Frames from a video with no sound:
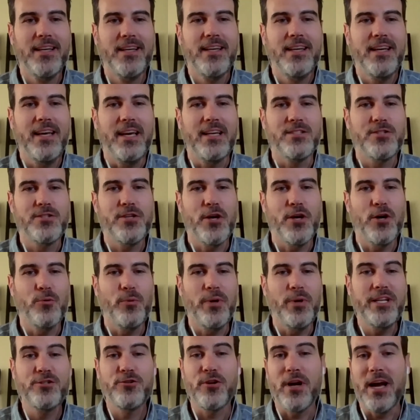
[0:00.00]
And so
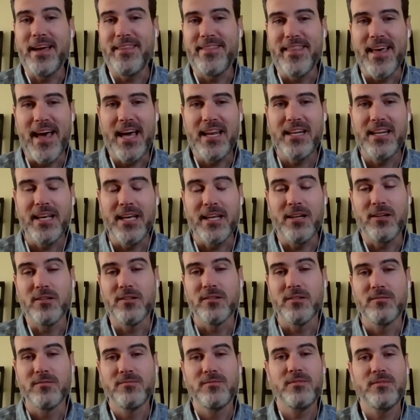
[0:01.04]
we tried that, and